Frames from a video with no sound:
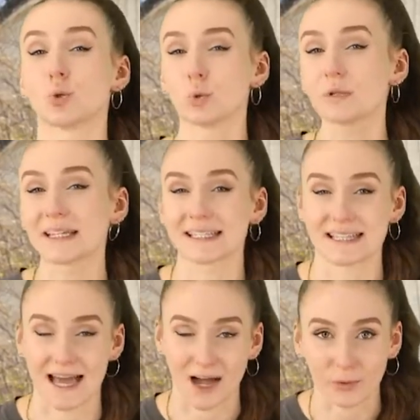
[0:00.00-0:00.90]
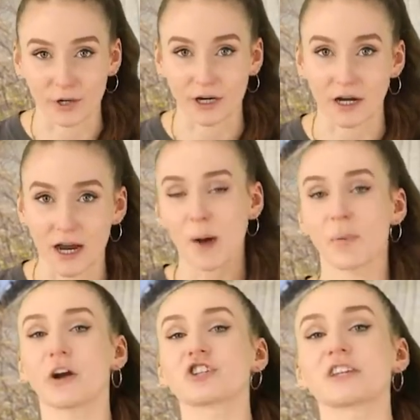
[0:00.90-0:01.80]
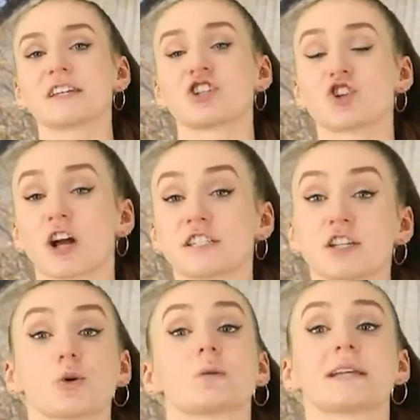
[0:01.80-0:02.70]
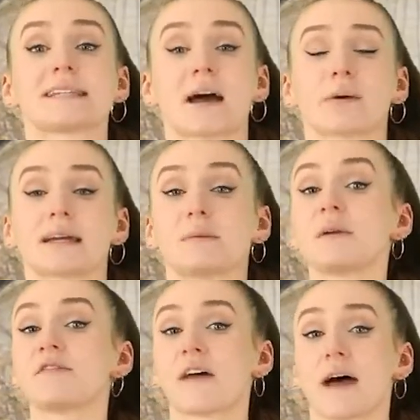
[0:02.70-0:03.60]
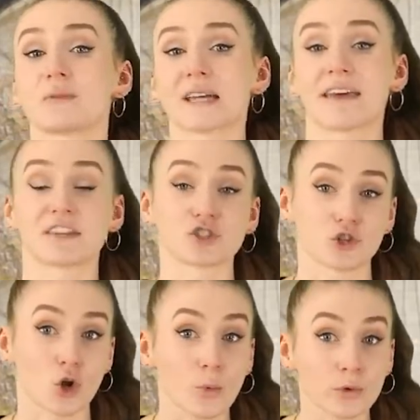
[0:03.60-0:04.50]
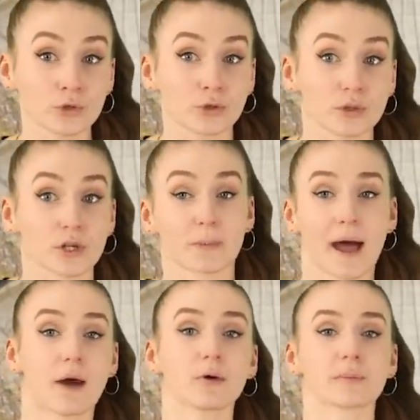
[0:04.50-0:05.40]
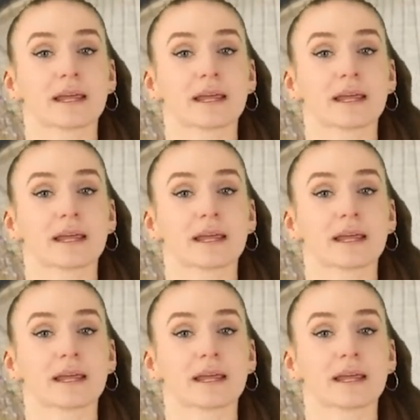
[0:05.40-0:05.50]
cooling tower. A partially constructed cooling tower can be found at the Chernobyl nuclear power